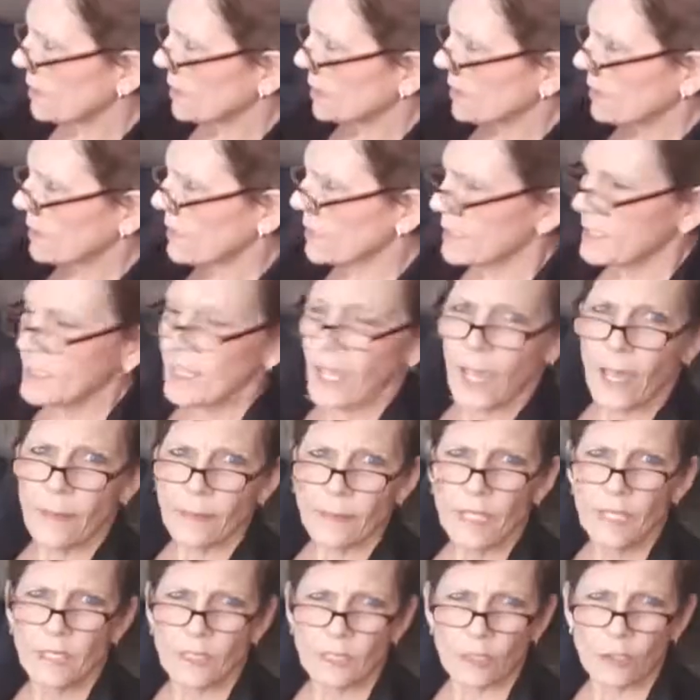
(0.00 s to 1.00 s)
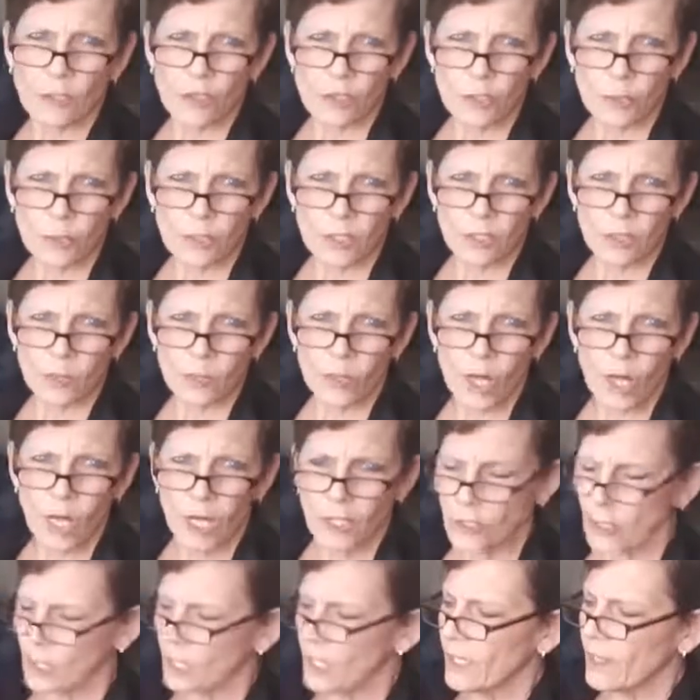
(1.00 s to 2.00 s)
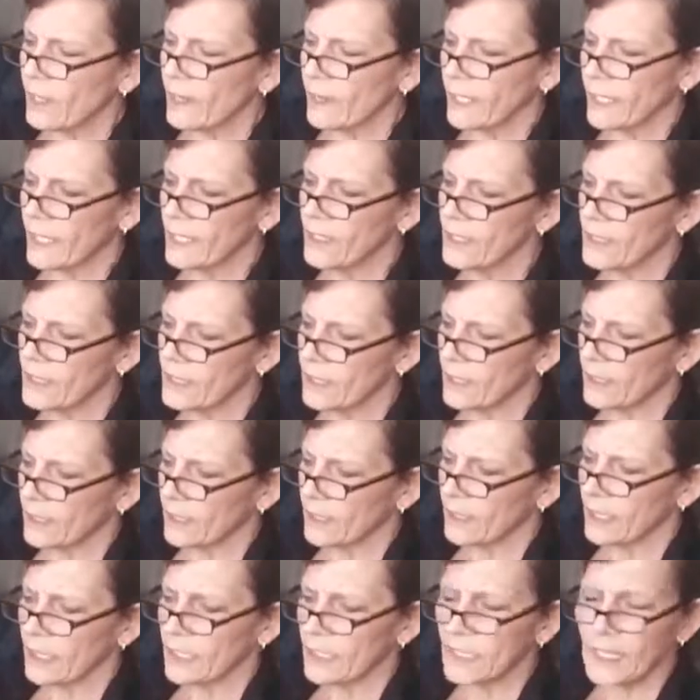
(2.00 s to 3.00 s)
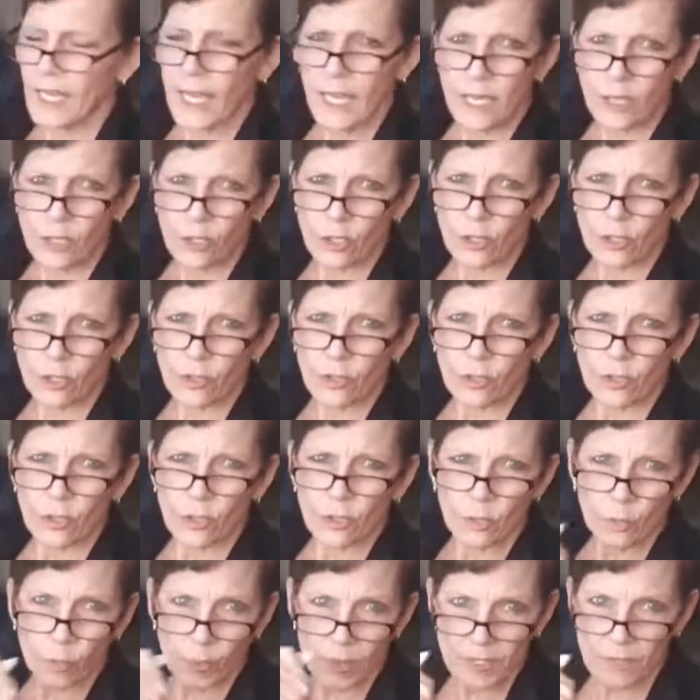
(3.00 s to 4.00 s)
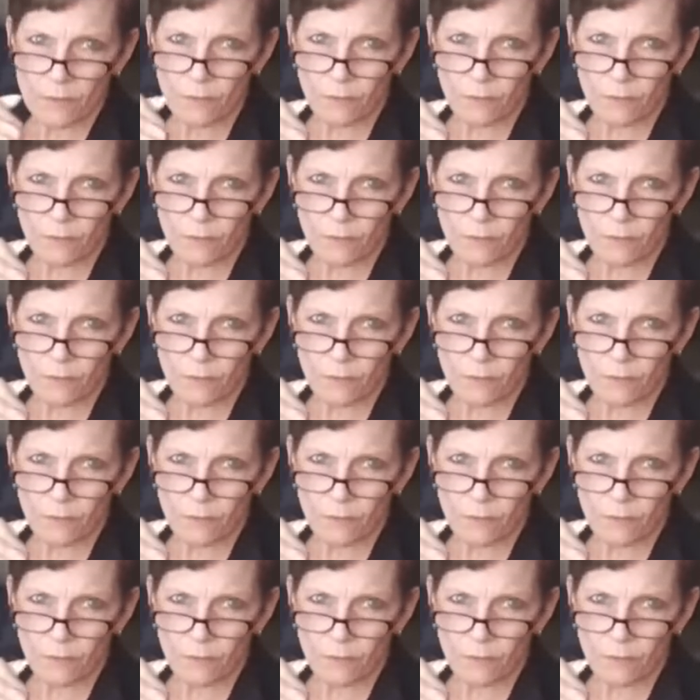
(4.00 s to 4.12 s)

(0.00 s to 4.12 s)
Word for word: this cabinet and doing the wash, this container was